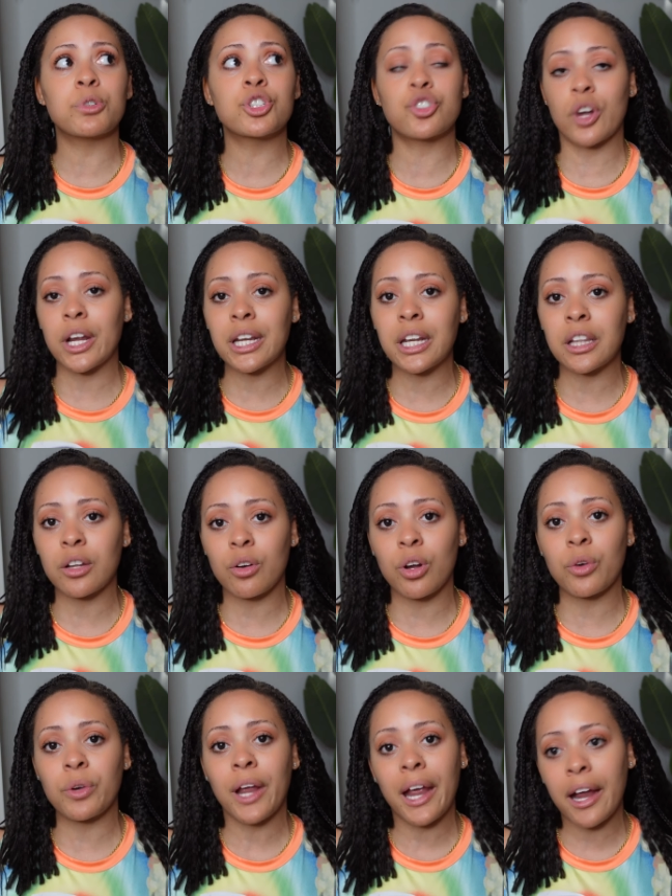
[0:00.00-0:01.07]
straightening their
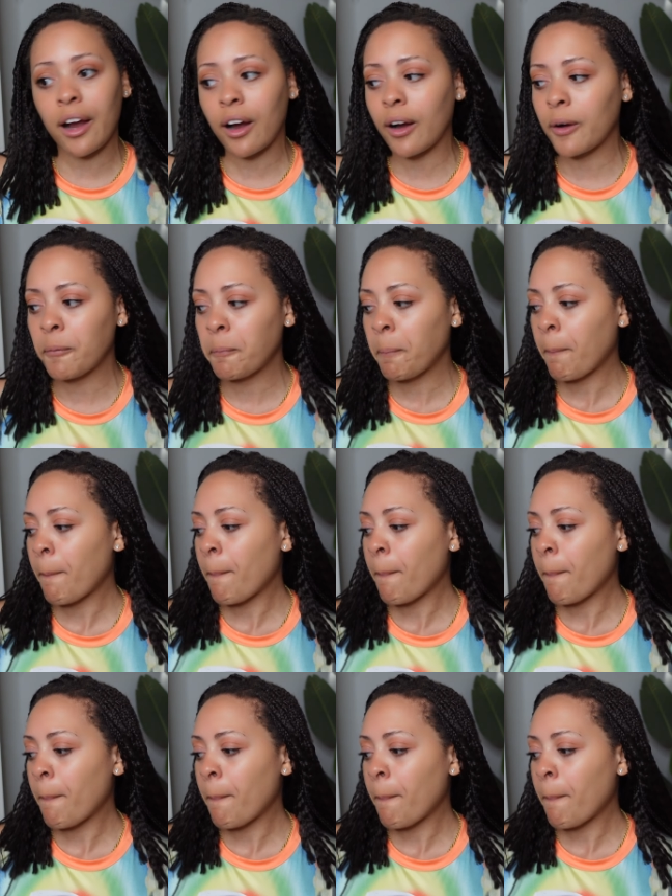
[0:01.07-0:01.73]
own hair